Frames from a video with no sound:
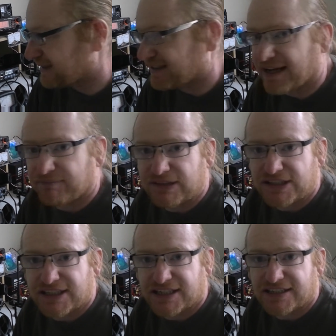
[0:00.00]
cam,
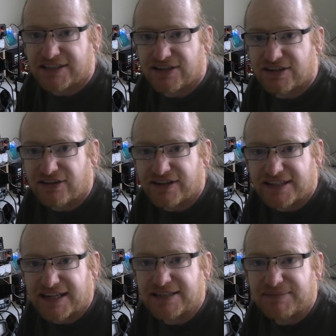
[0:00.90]
which is actually turned on and is
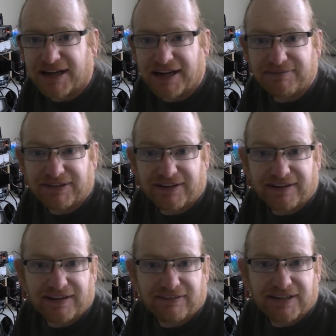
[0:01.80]
actually behind me right
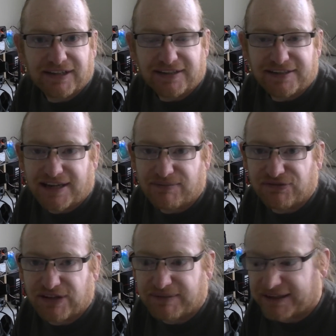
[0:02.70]
now at the time of
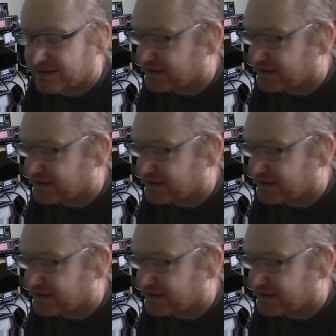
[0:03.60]
filming.